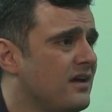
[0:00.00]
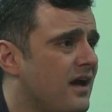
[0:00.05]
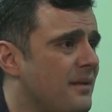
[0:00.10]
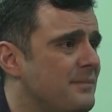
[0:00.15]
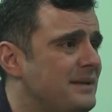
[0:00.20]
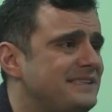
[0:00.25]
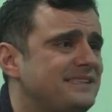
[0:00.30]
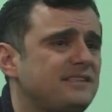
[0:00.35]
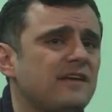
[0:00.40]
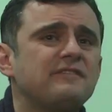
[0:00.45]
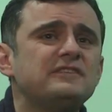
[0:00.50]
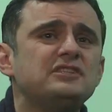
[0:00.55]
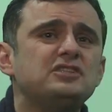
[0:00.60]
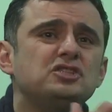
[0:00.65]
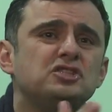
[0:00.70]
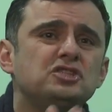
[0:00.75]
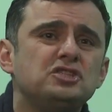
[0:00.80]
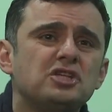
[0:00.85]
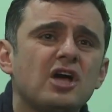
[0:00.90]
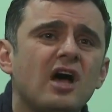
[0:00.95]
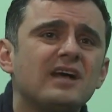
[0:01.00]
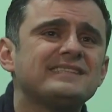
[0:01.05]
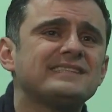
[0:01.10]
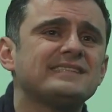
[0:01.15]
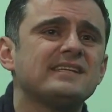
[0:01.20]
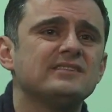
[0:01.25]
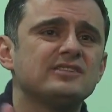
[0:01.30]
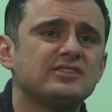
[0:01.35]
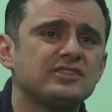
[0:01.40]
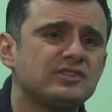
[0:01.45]
I mean, this stuff is
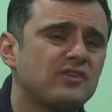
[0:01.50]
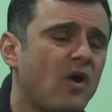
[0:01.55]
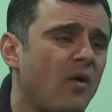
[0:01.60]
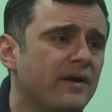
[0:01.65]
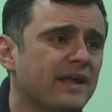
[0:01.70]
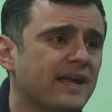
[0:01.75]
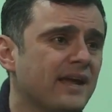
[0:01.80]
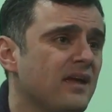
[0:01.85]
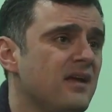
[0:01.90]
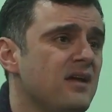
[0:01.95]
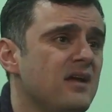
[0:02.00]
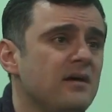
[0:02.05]
just starting.